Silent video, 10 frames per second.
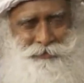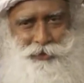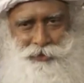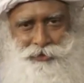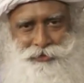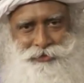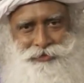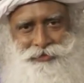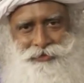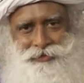Because
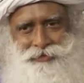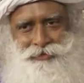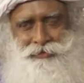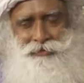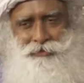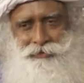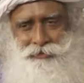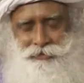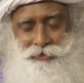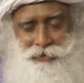
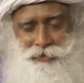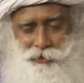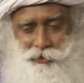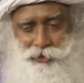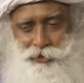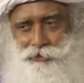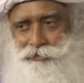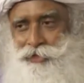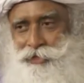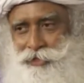that's a question
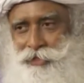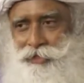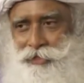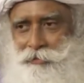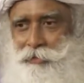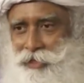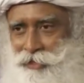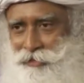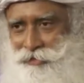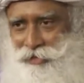with
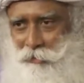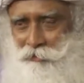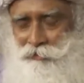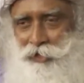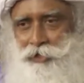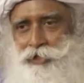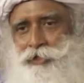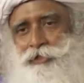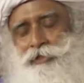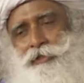many
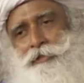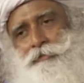ramifications.